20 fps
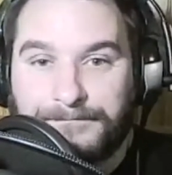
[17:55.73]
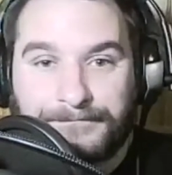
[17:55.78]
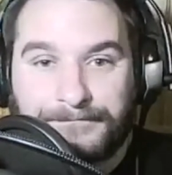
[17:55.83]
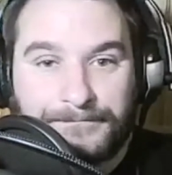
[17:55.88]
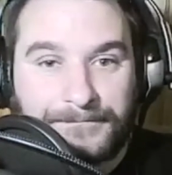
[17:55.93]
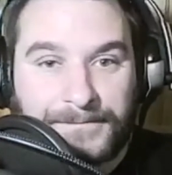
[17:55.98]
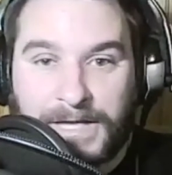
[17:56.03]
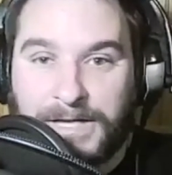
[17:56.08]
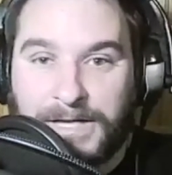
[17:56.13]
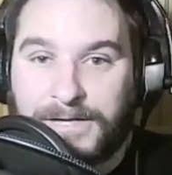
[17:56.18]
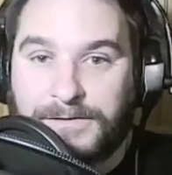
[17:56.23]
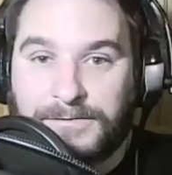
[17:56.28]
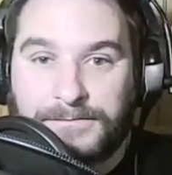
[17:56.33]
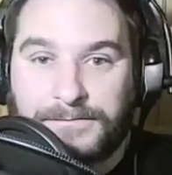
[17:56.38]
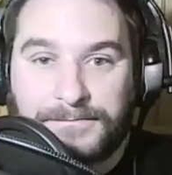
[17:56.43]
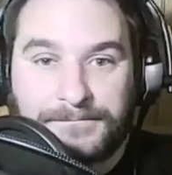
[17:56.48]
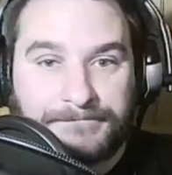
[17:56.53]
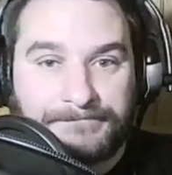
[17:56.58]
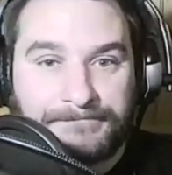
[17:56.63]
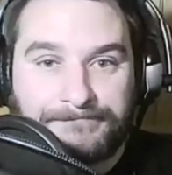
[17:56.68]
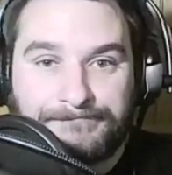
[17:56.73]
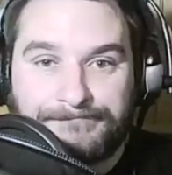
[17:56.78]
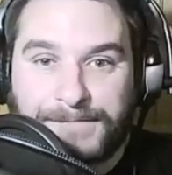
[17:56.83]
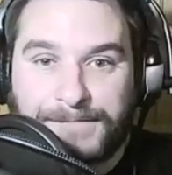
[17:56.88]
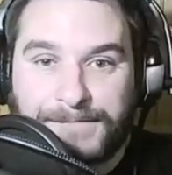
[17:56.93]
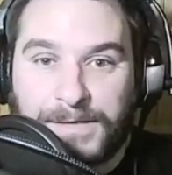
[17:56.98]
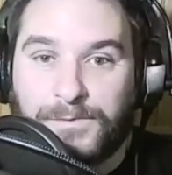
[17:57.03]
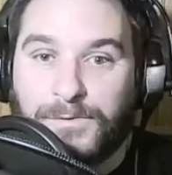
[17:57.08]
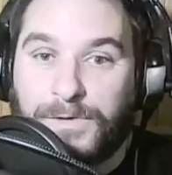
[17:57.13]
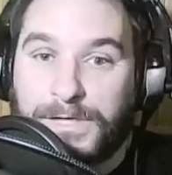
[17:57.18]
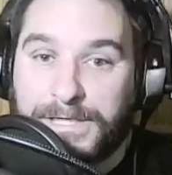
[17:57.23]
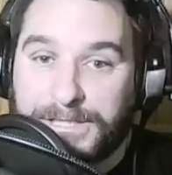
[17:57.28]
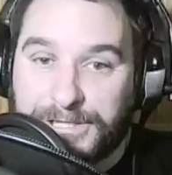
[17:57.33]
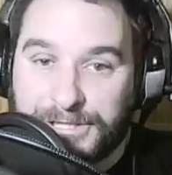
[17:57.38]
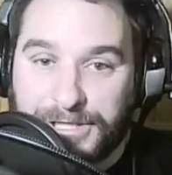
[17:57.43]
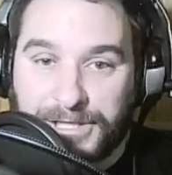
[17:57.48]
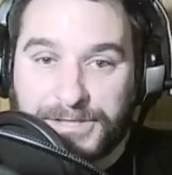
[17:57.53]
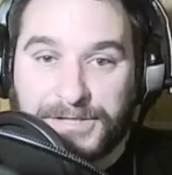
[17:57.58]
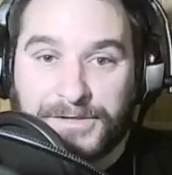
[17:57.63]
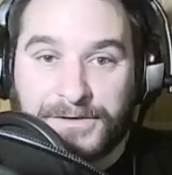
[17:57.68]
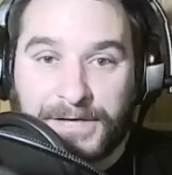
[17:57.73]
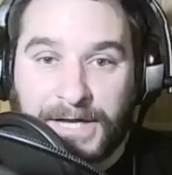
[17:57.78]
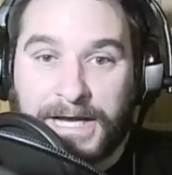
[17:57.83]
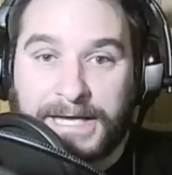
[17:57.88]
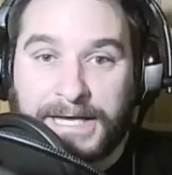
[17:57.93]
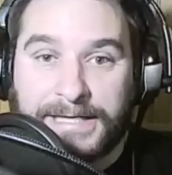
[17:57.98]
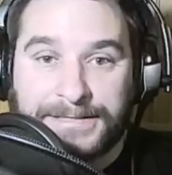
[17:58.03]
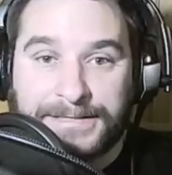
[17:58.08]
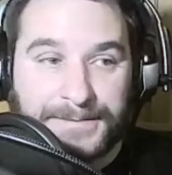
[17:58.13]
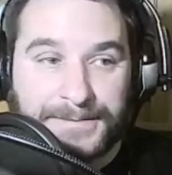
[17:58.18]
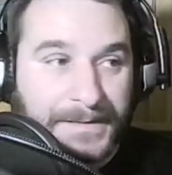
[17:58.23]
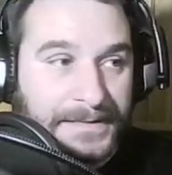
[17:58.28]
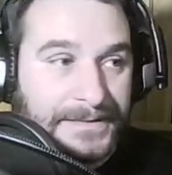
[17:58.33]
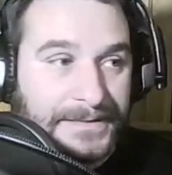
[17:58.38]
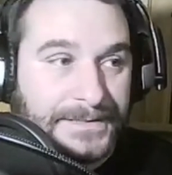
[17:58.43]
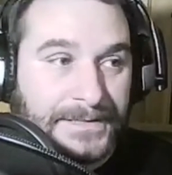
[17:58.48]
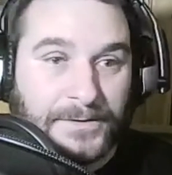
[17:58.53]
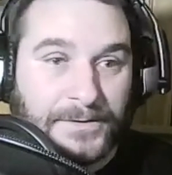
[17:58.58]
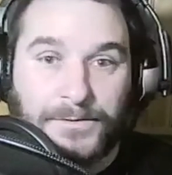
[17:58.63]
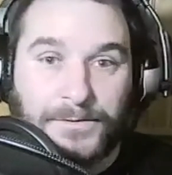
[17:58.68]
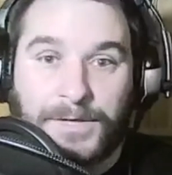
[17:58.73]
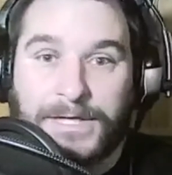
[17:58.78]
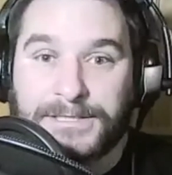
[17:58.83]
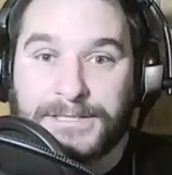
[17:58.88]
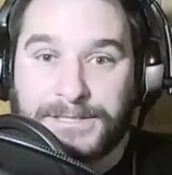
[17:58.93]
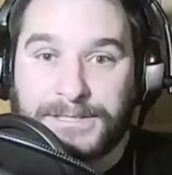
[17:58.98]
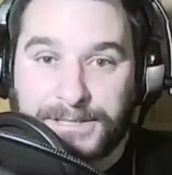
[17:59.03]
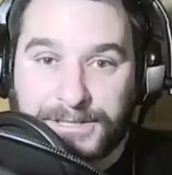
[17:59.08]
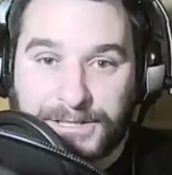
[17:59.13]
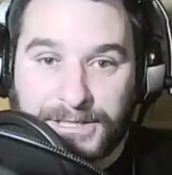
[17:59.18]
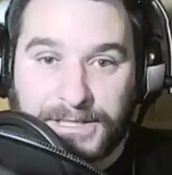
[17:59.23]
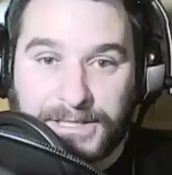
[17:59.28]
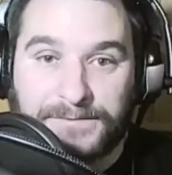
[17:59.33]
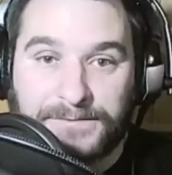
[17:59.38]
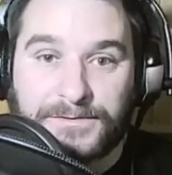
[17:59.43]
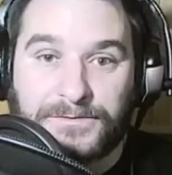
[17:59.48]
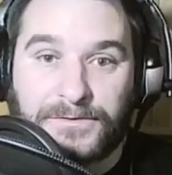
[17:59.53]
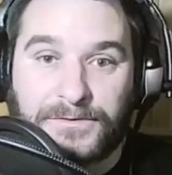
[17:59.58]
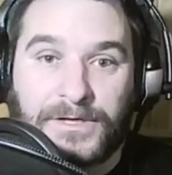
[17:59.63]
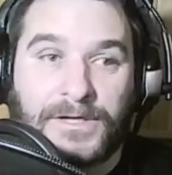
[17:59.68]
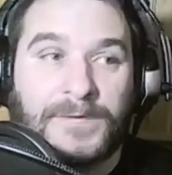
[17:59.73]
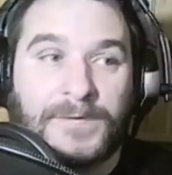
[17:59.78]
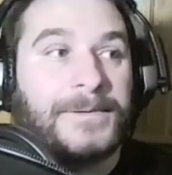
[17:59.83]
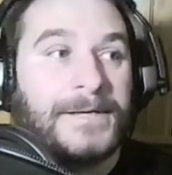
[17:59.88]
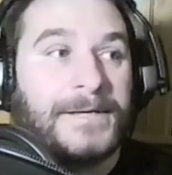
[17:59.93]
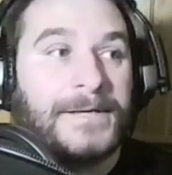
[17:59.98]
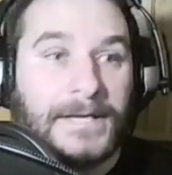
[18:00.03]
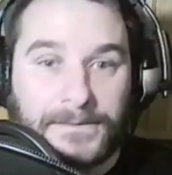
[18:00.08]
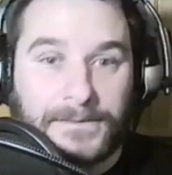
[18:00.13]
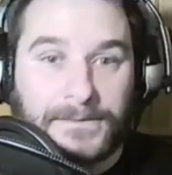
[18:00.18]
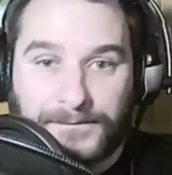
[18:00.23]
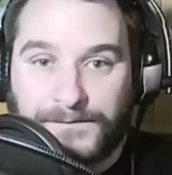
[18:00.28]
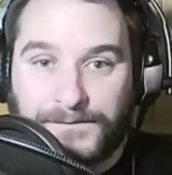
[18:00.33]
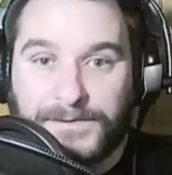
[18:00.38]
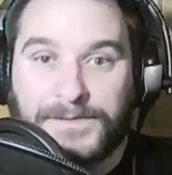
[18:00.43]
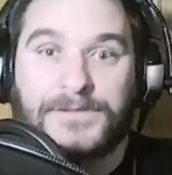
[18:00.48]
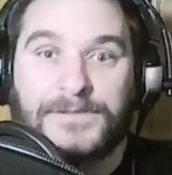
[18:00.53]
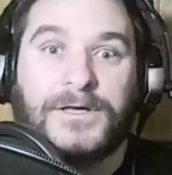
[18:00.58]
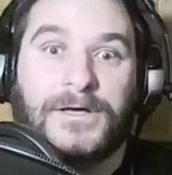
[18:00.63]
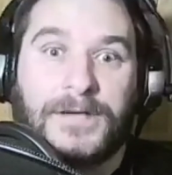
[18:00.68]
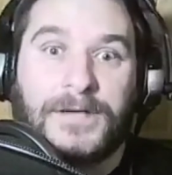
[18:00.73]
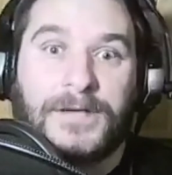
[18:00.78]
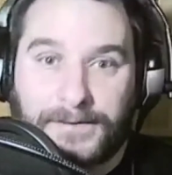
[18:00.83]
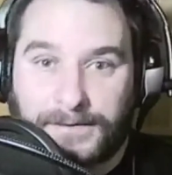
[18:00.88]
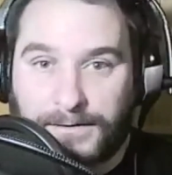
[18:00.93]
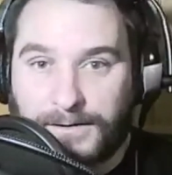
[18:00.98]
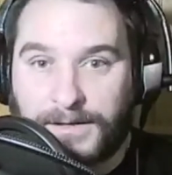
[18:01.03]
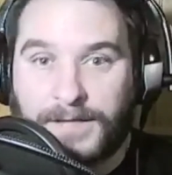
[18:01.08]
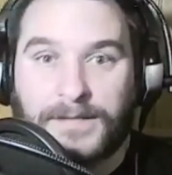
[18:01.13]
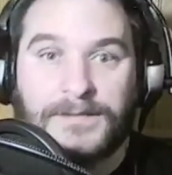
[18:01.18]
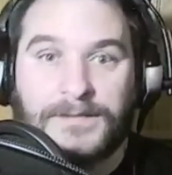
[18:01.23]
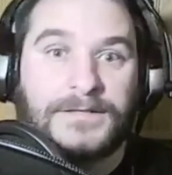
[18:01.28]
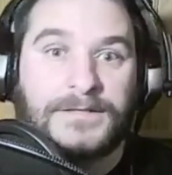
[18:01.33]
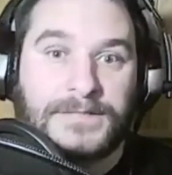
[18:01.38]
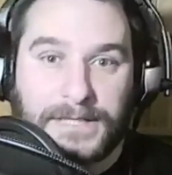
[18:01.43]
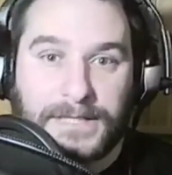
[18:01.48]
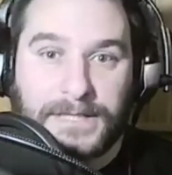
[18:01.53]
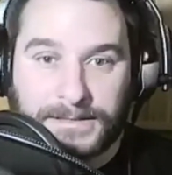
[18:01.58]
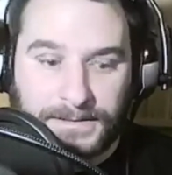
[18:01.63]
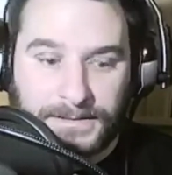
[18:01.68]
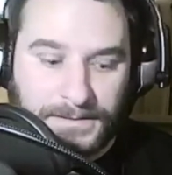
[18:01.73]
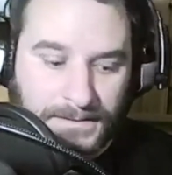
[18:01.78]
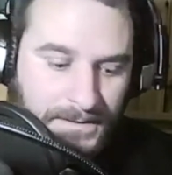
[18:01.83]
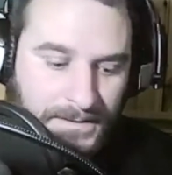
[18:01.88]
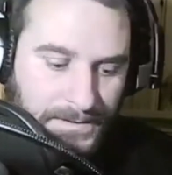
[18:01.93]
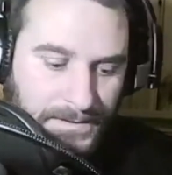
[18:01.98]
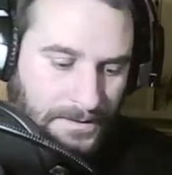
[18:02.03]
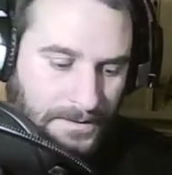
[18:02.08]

then people wanted to shut their eyes because they were watching the Chiefs run up and down the field on the Texans.